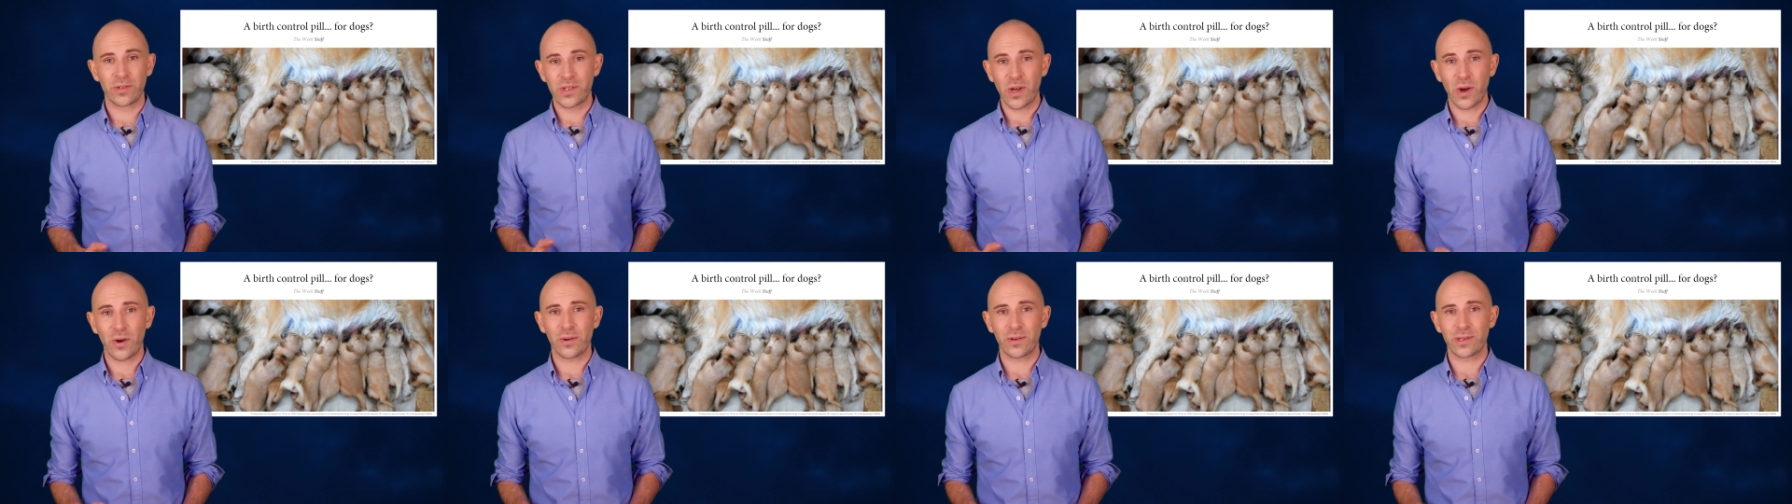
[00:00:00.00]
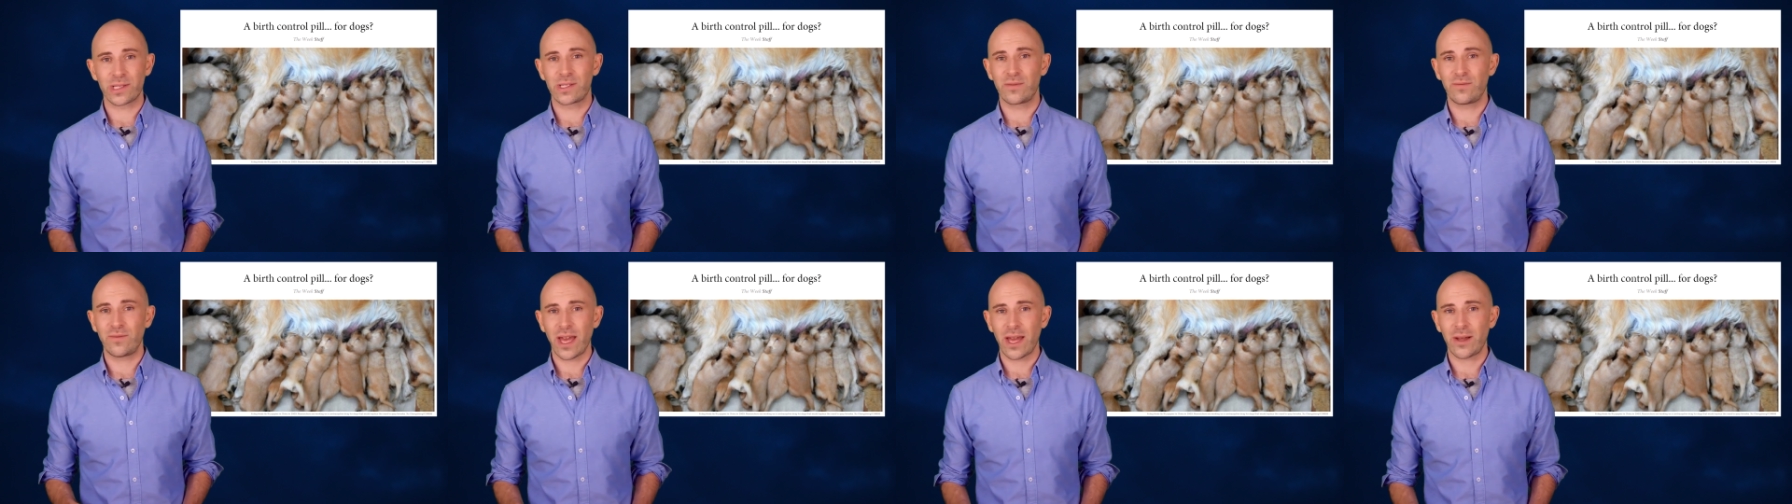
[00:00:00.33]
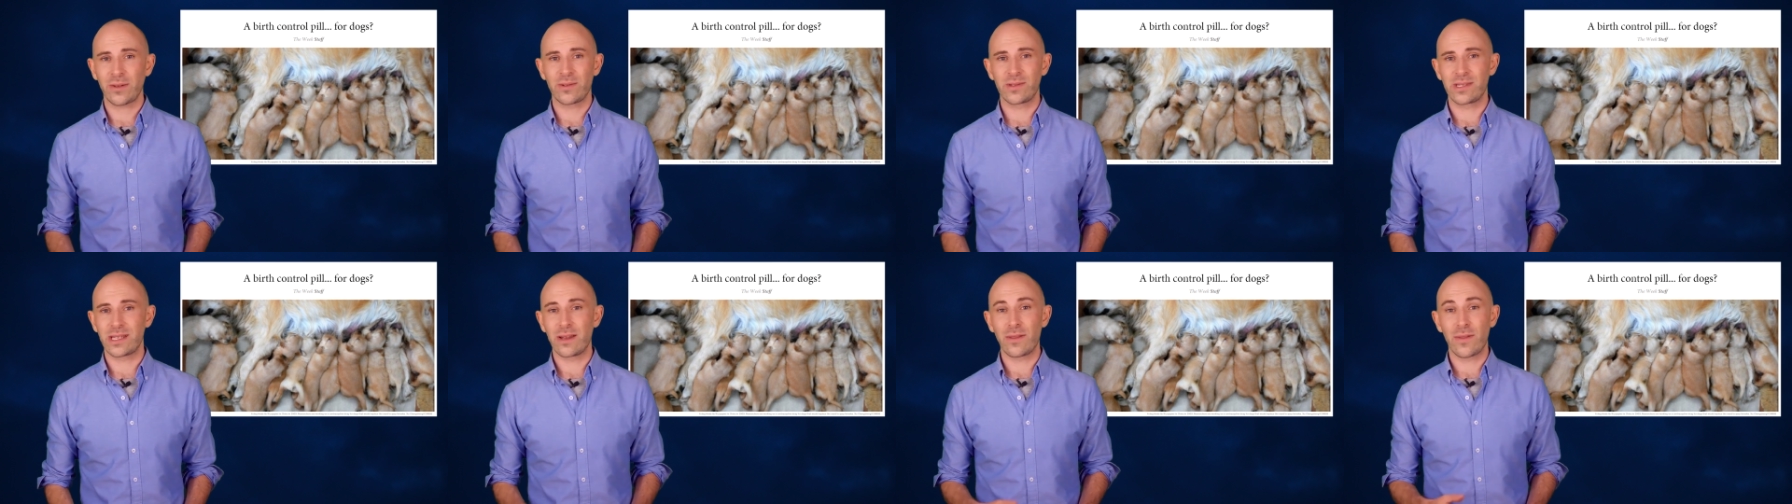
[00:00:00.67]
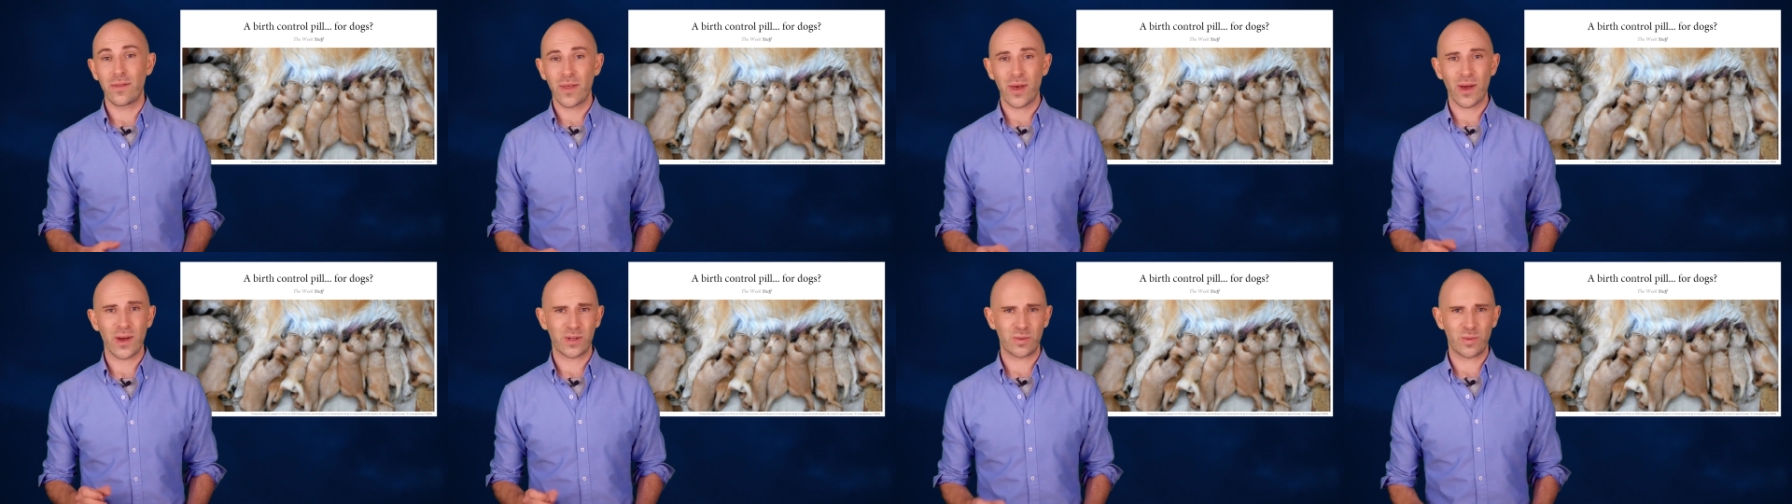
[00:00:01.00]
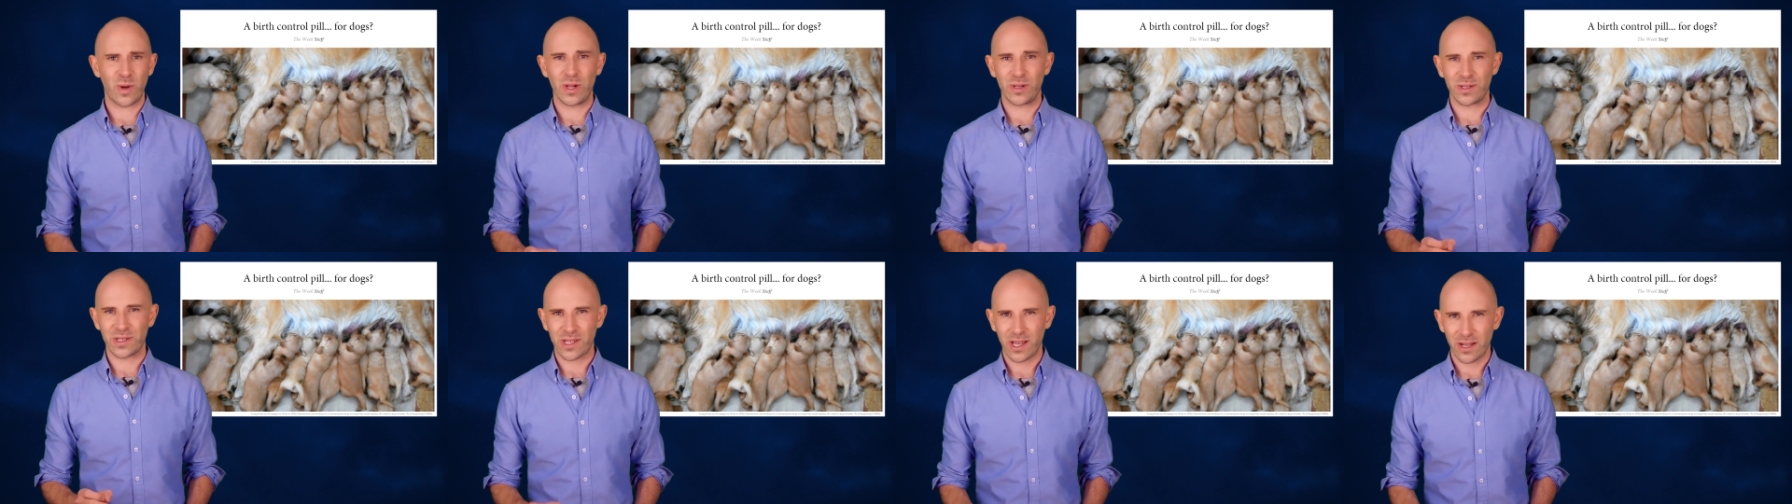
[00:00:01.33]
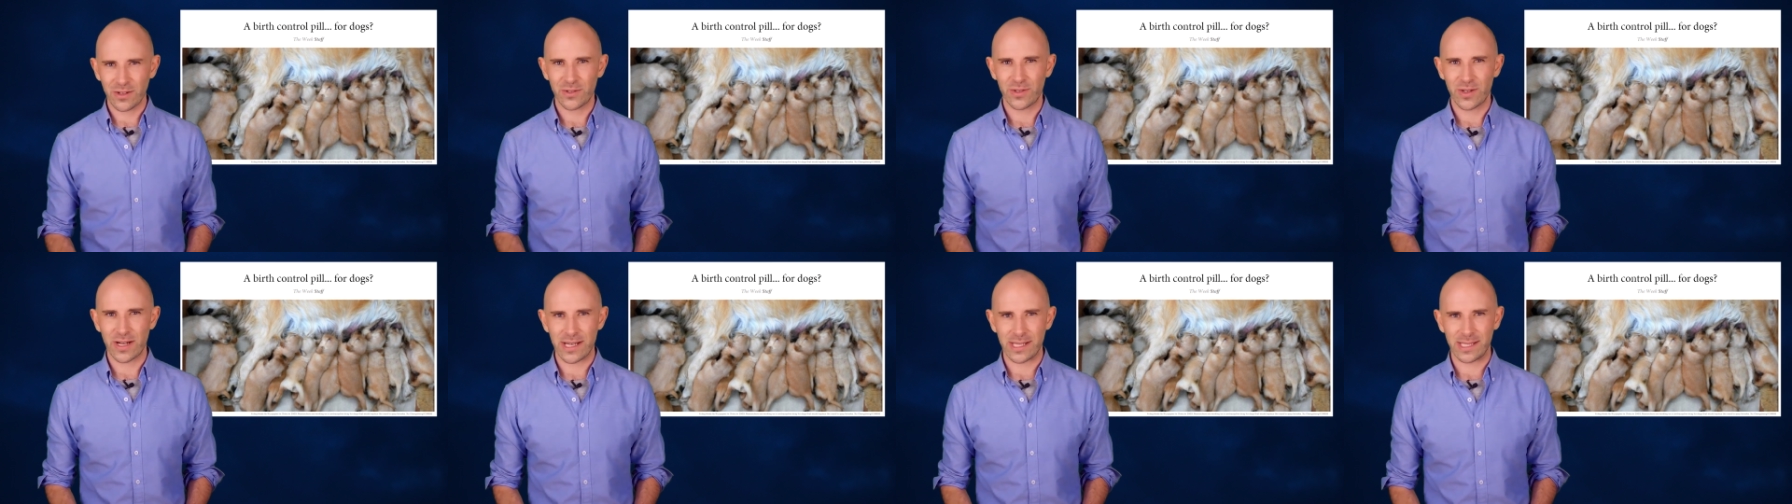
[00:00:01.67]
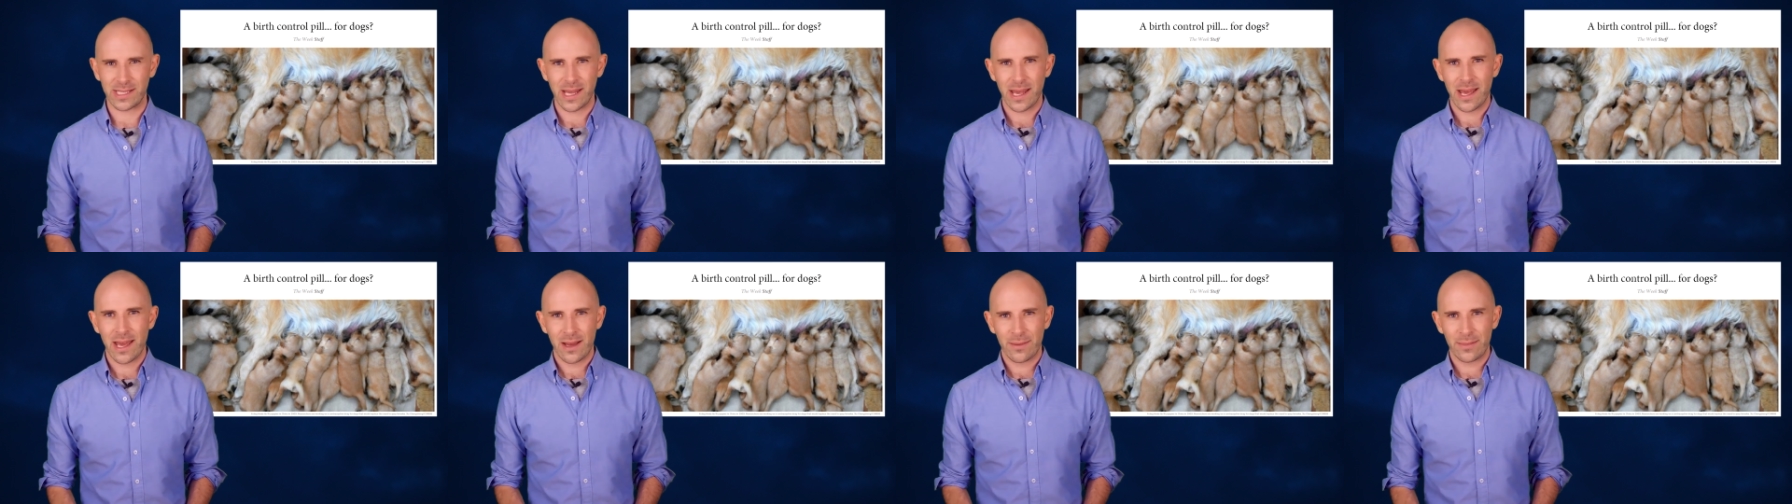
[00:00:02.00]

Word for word: dogs found in third world countries,